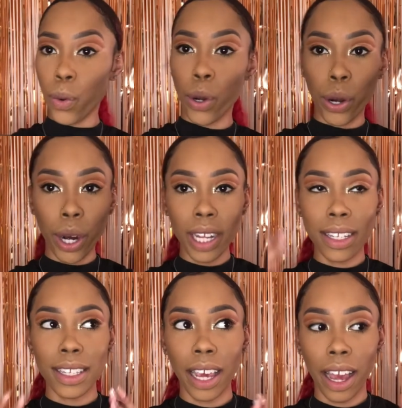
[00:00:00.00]
order? Because
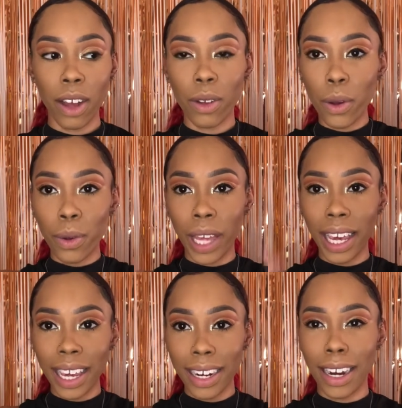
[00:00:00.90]
it's like I'll go
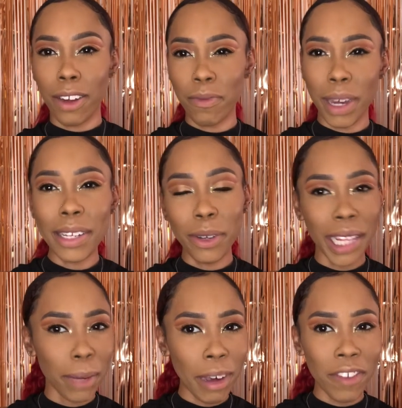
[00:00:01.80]
like in and out of my doing
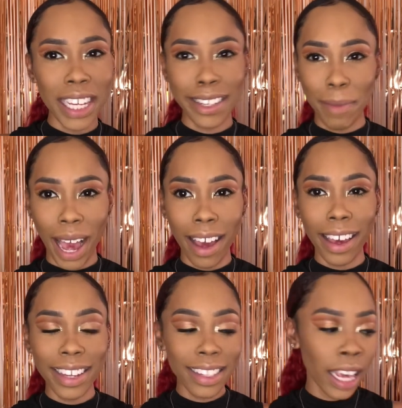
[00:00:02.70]
like my face and my
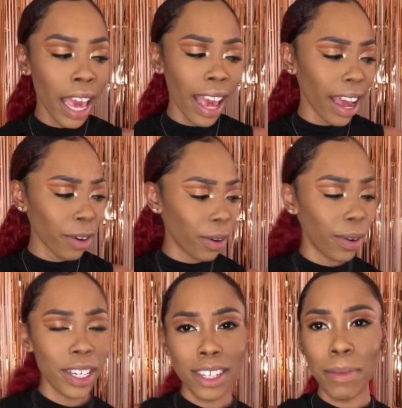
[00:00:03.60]
eyes. I don't know.
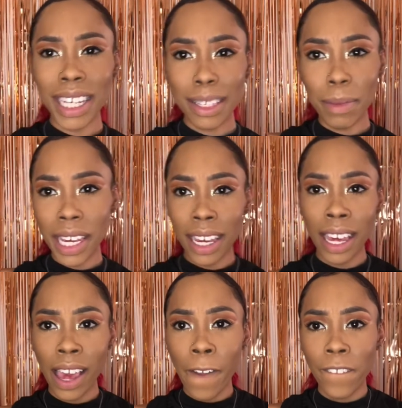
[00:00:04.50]
It just makes me
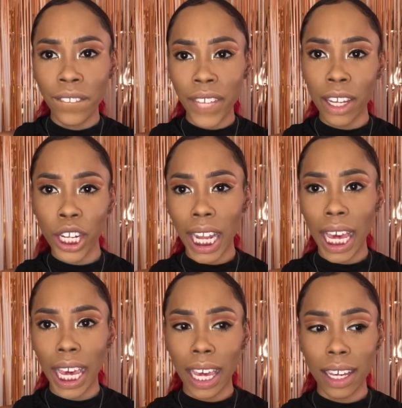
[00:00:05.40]
feel
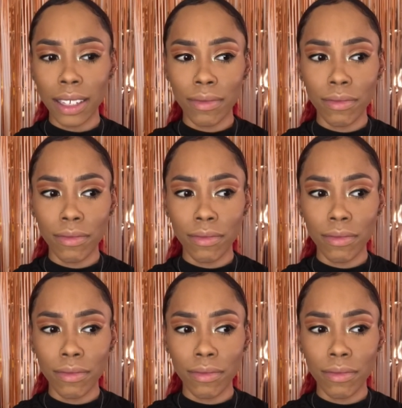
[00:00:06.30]
like